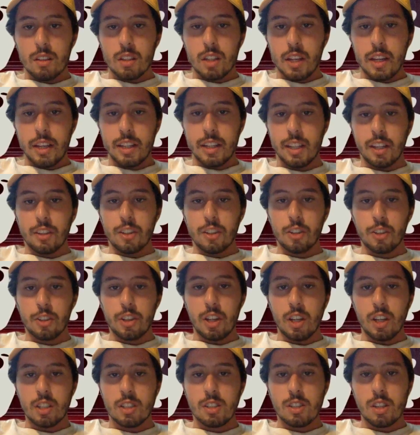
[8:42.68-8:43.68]
any other
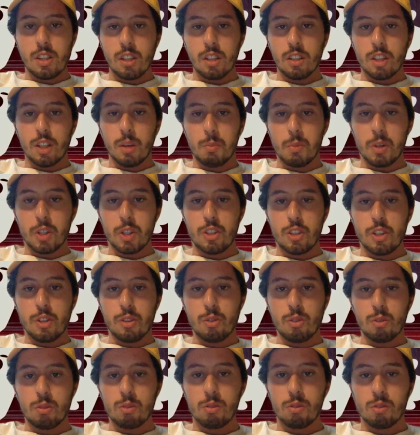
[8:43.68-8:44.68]
thoughts on number
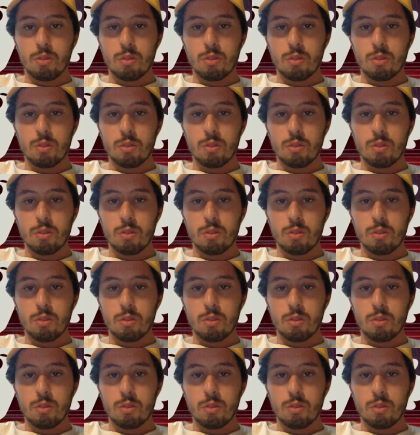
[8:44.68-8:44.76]
2?